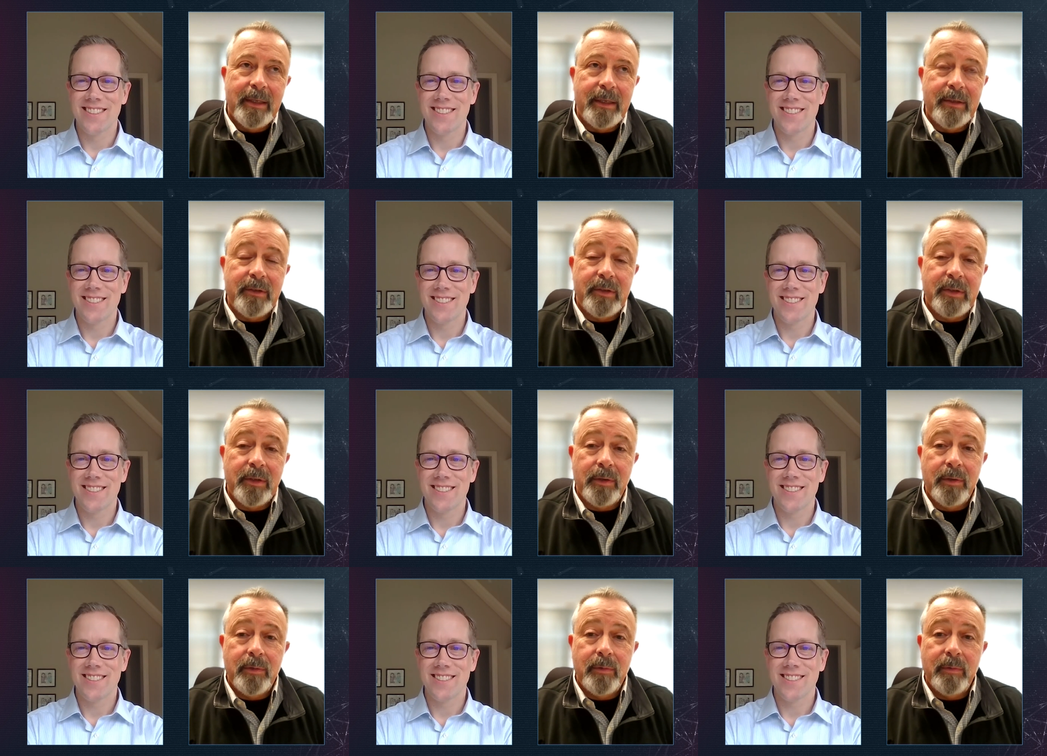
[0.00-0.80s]
Speaker 1: And
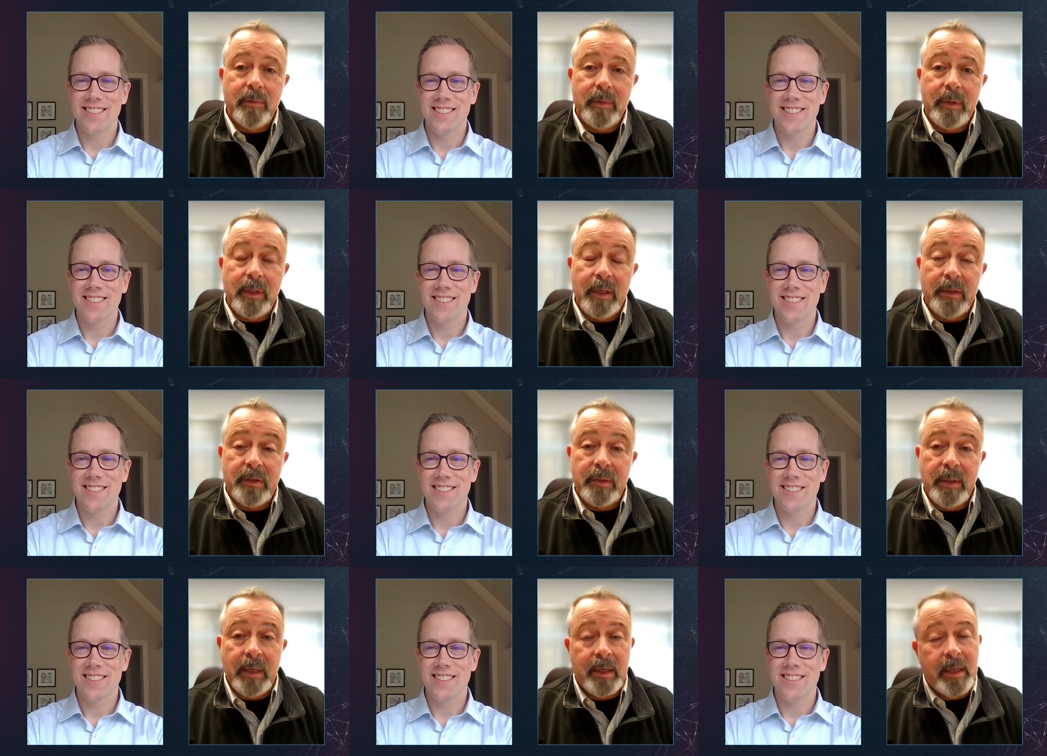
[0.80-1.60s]
so
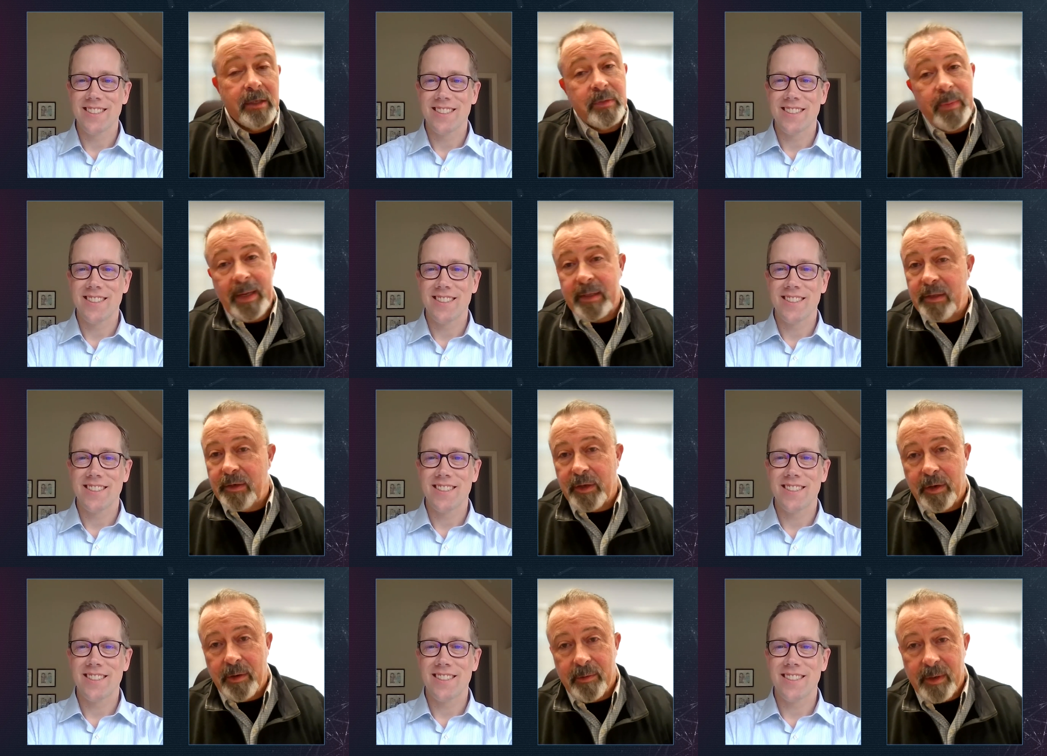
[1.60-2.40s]
it gets back to
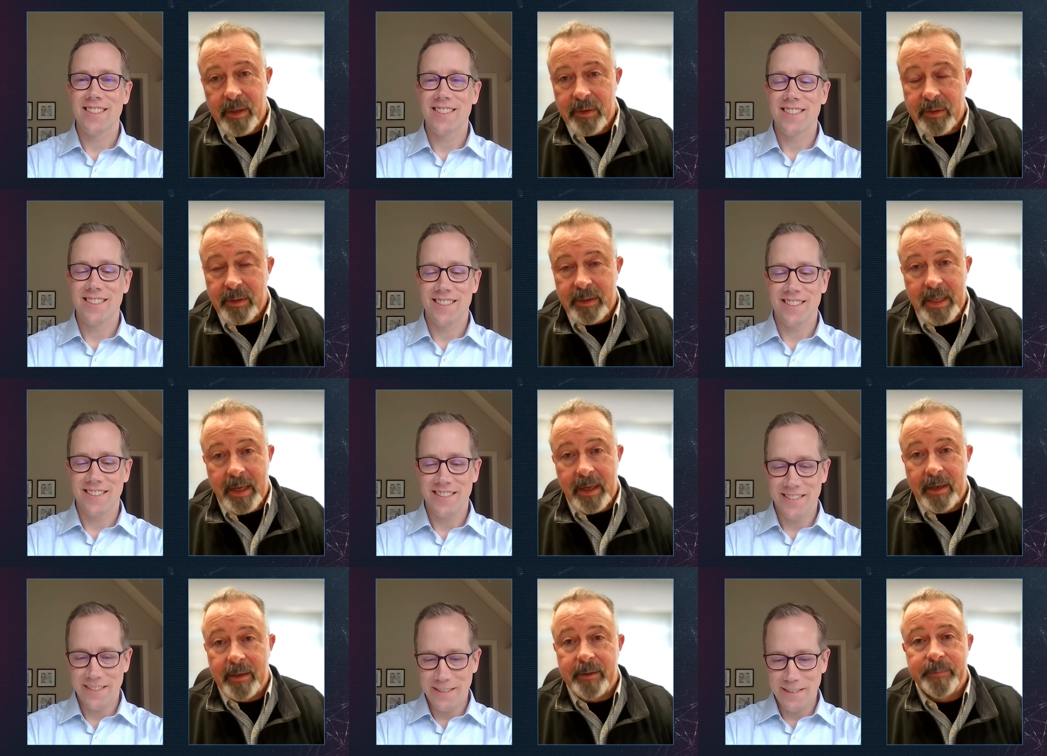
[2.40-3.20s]
the curation of
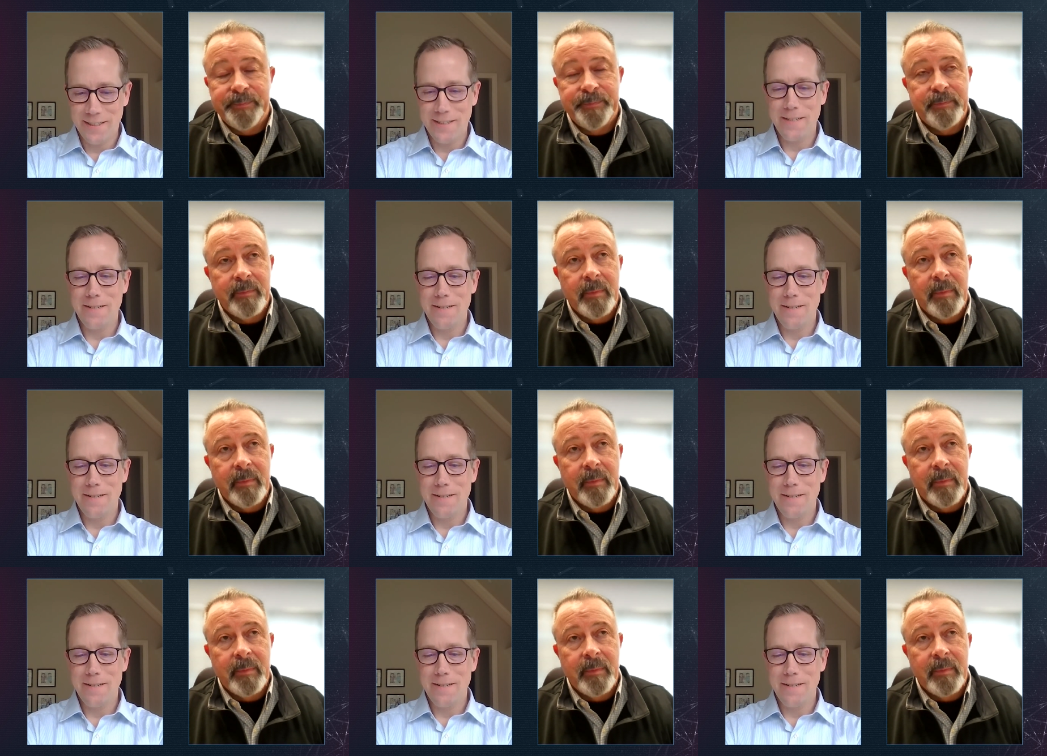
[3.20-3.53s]
data.